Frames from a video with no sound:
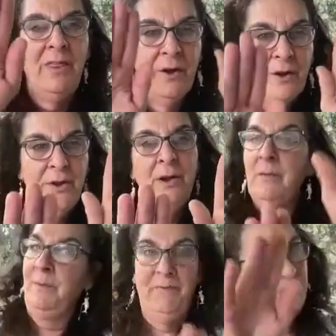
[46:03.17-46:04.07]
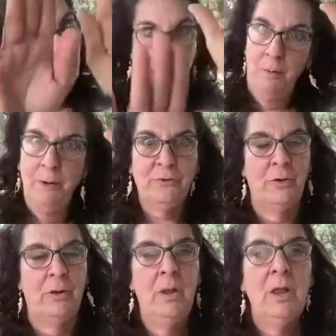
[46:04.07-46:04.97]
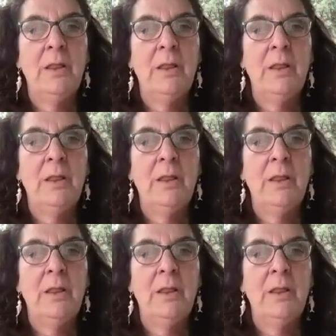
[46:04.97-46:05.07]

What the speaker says: you're going to be visual and emotional.